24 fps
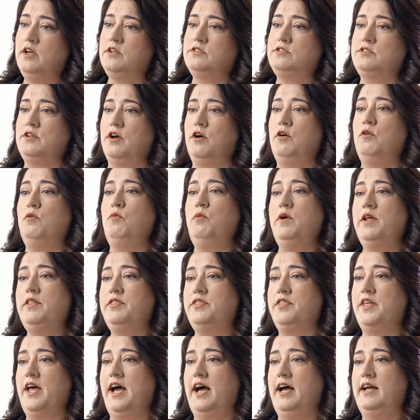So with
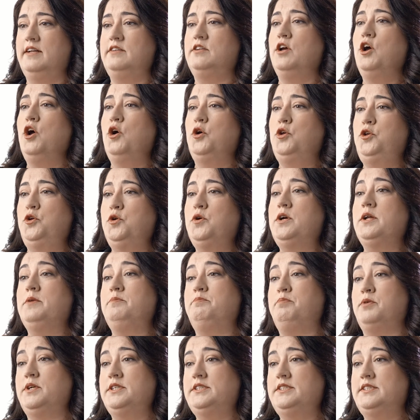that, you can
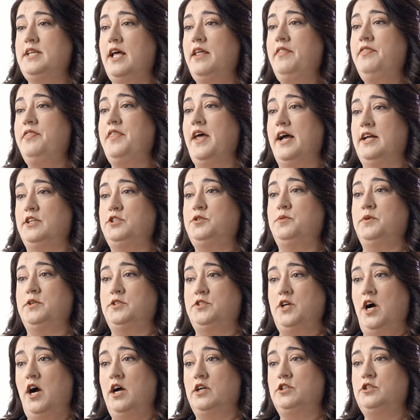present that to a
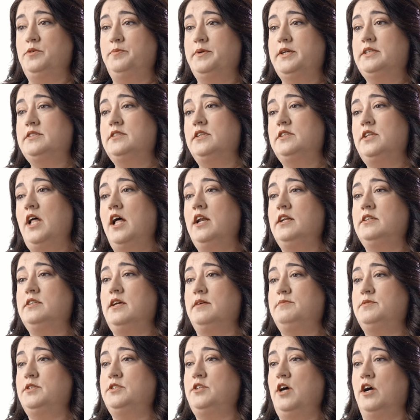doctor, because a lot of
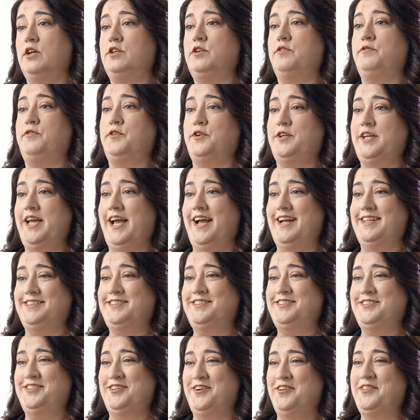times a doctor
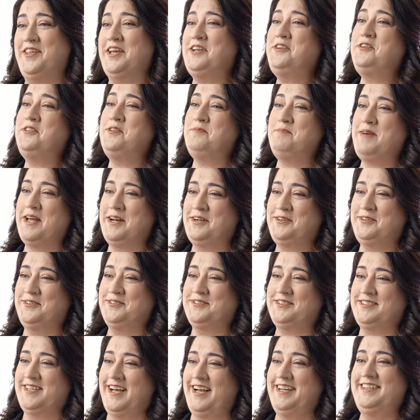forgets, they do the medical
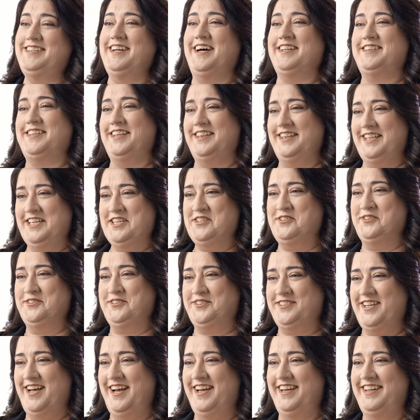side, not the legal
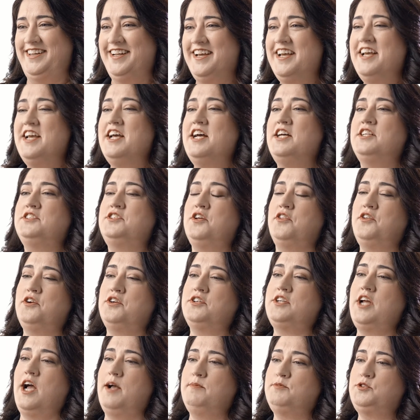side. And so there are
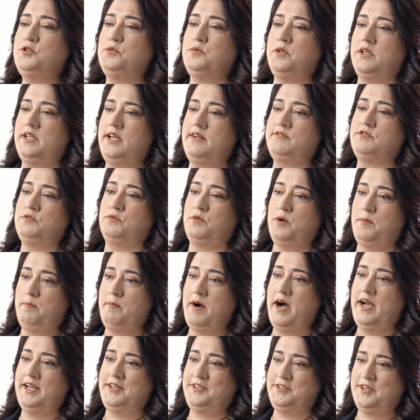times you really have to
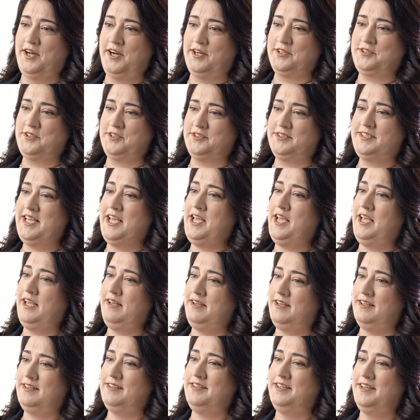remind doctors,
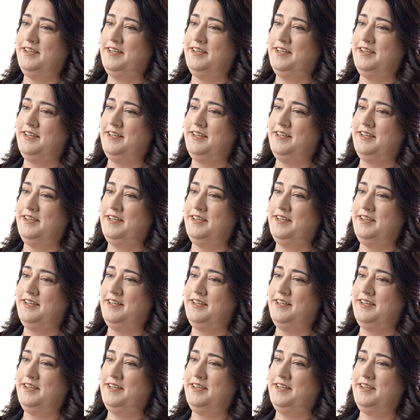hey,